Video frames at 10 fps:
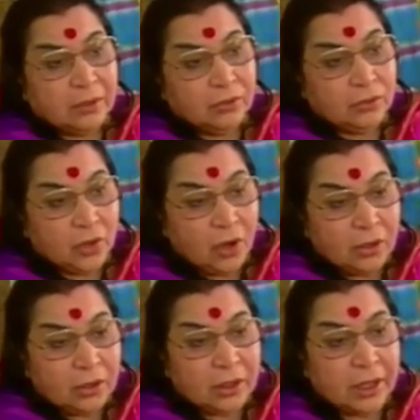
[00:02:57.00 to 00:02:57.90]
who
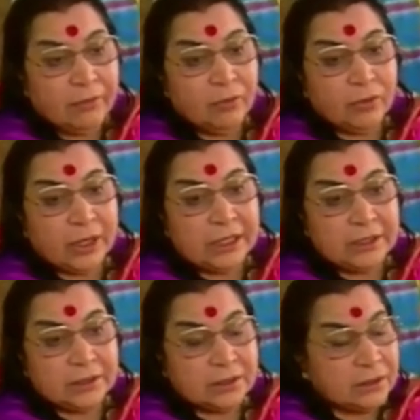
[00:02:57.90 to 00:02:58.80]
talk have no
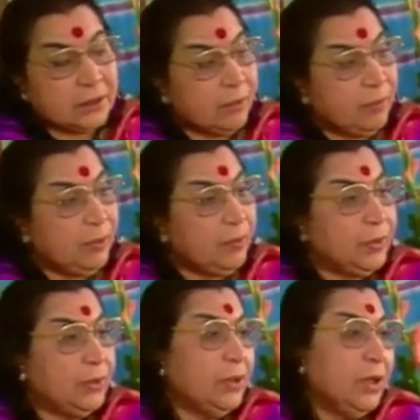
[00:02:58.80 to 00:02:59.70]
grace. Some
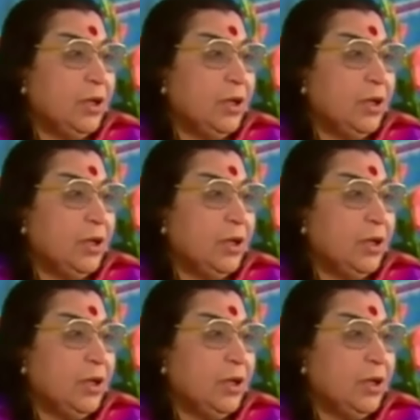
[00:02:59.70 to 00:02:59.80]
people